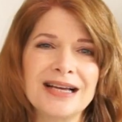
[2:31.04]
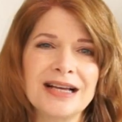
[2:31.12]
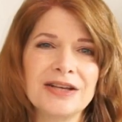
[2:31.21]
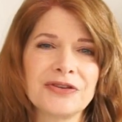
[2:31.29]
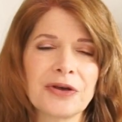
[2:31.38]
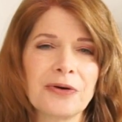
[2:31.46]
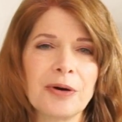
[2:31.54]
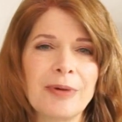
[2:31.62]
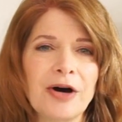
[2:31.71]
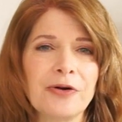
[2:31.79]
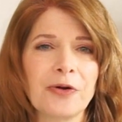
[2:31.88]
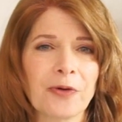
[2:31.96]
So
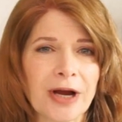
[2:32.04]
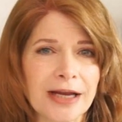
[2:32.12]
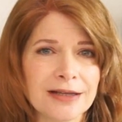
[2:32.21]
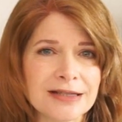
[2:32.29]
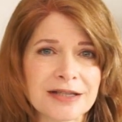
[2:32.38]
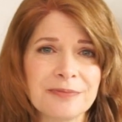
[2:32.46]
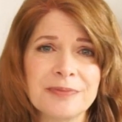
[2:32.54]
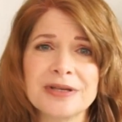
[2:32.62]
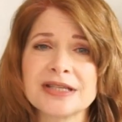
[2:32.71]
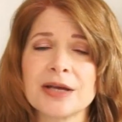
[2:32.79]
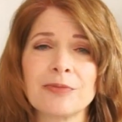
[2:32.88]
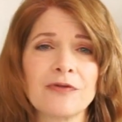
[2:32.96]
about grains,
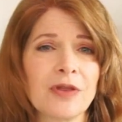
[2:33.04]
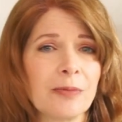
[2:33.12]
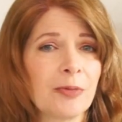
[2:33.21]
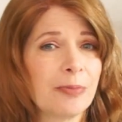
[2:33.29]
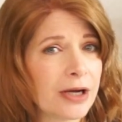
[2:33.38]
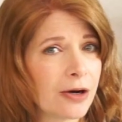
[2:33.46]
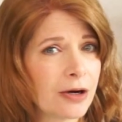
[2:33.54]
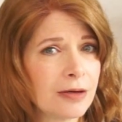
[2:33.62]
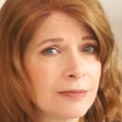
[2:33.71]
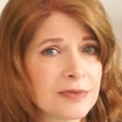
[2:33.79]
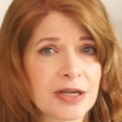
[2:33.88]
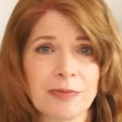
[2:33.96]
some of them are
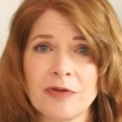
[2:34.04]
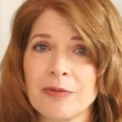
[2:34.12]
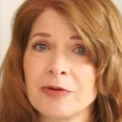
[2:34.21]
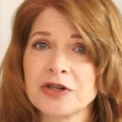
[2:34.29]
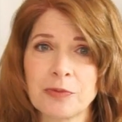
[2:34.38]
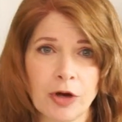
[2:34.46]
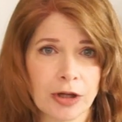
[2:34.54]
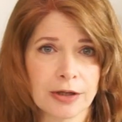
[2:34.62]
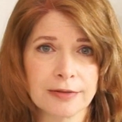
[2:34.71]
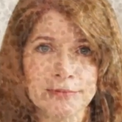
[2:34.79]
bigger, some of them are smaller,